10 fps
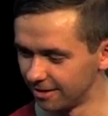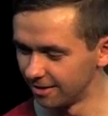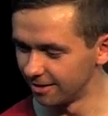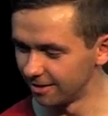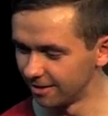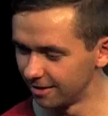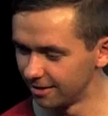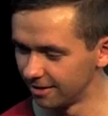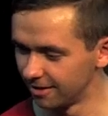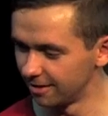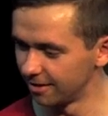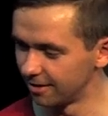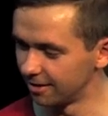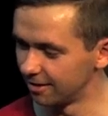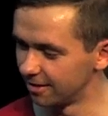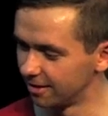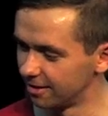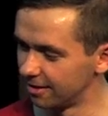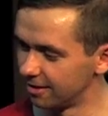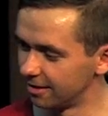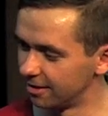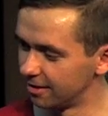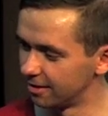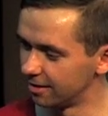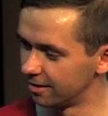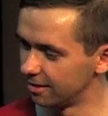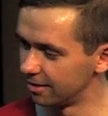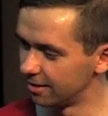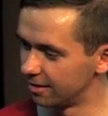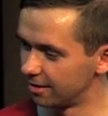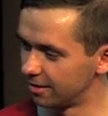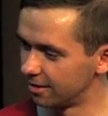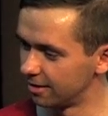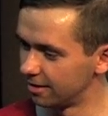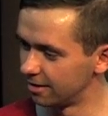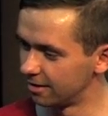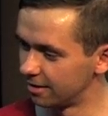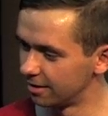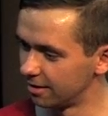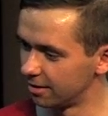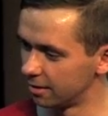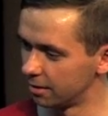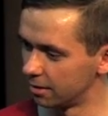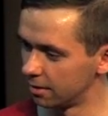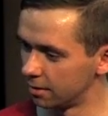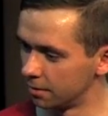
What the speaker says: [no speech]